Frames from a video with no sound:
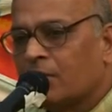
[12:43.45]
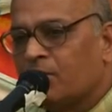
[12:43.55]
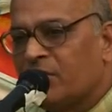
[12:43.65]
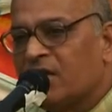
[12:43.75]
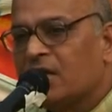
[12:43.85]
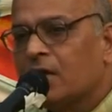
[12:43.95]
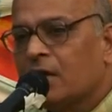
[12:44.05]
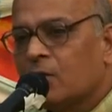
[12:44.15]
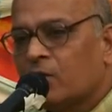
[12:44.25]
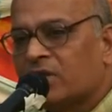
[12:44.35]
being
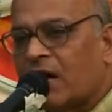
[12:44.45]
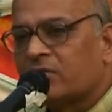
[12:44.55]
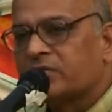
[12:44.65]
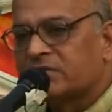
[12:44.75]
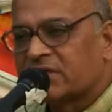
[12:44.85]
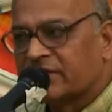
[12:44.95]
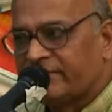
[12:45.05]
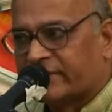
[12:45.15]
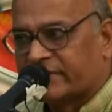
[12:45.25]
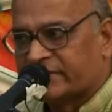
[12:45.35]
without
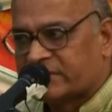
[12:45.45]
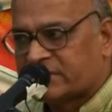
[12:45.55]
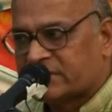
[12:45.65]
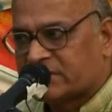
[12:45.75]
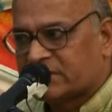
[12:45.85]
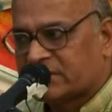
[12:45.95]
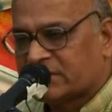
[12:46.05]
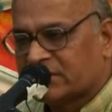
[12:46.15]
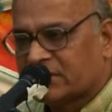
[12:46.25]
significance.